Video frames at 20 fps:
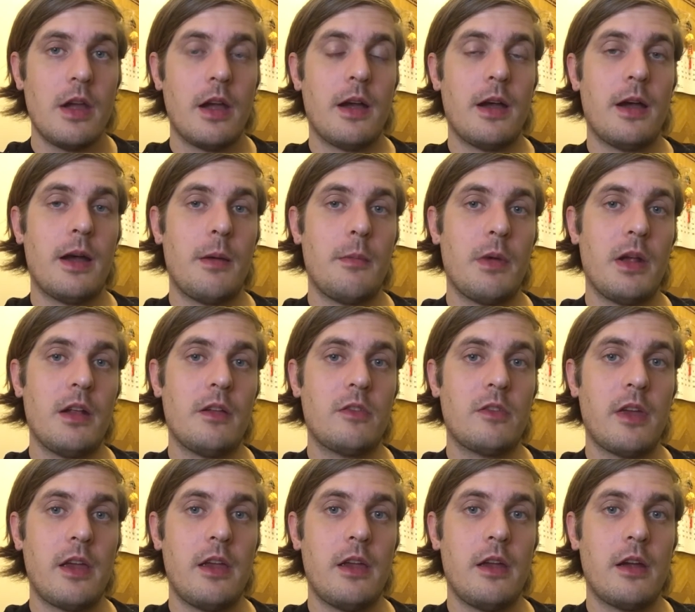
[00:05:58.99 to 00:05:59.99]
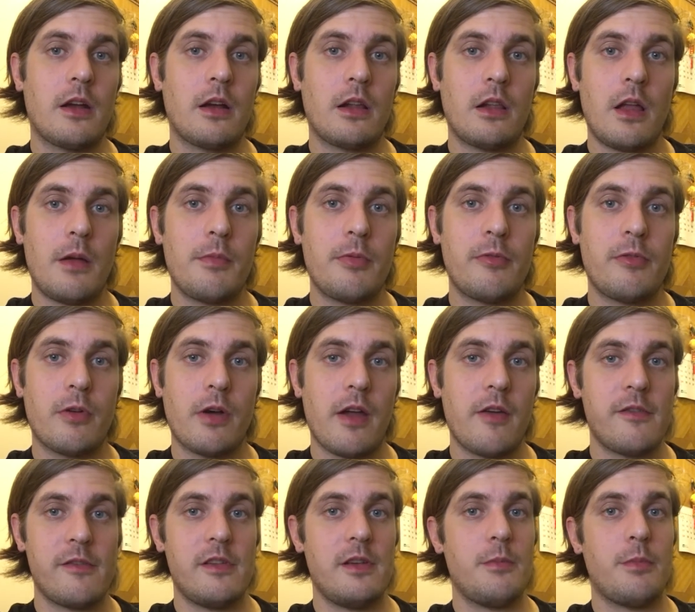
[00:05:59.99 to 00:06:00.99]
um, it's a club for
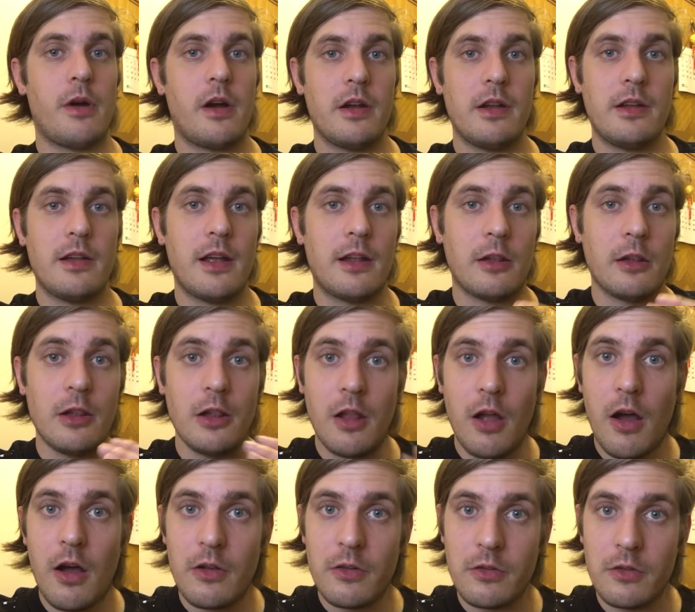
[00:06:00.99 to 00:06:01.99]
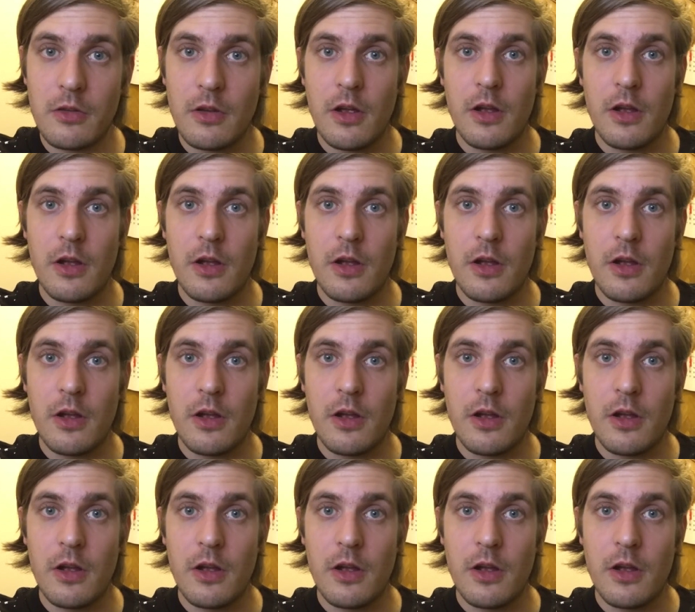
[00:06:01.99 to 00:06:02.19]
anybody that loves